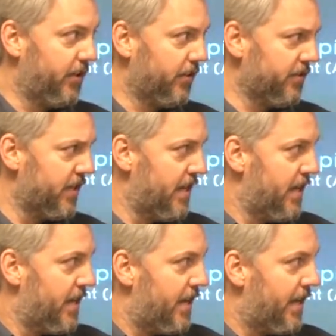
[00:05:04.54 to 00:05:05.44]
years,
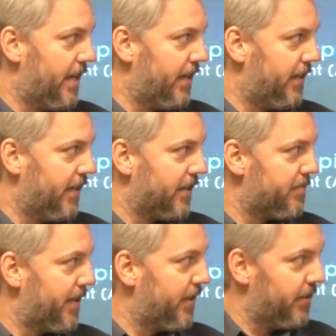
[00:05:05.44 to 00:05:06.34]
and uh, it's
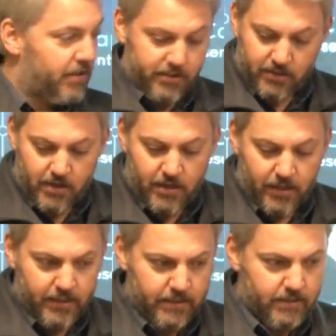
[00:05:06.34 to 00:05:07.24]
been a, a
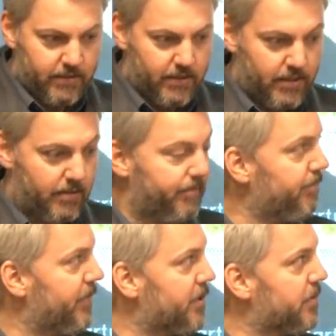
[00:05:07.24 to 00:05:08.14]
slog. Um,
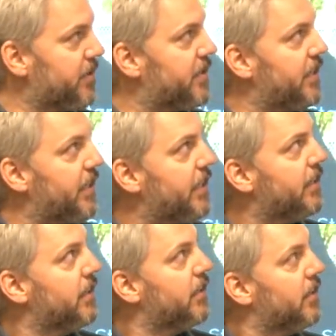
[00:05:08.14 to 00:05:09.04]
this was the
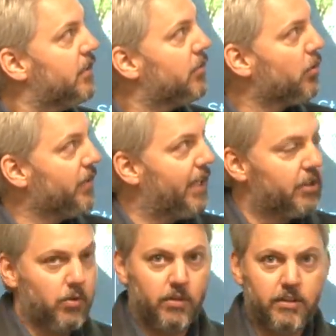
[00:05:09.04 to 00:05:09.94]
world
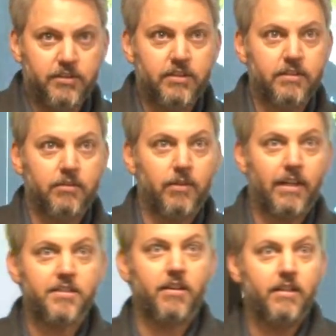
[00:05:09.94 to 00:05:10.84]
headquarters when
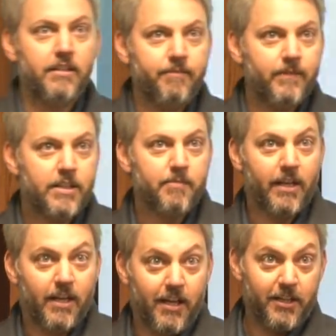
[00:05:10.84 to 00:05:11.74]
I started. That's
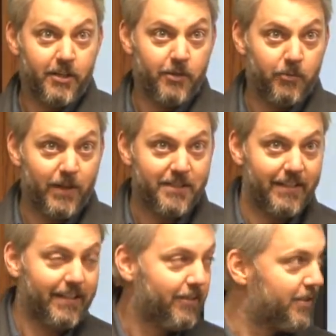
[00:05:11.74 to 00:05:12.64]
my condo in
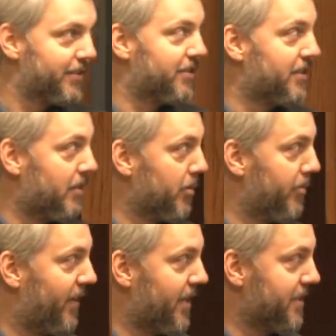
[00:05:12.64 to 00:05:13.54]
Westlake, which is a
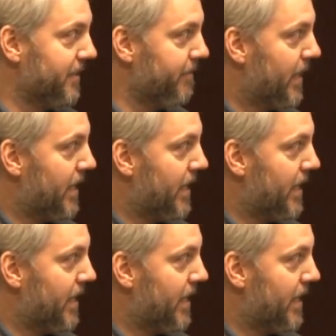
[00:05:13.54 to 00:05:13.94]
suburb of Austin.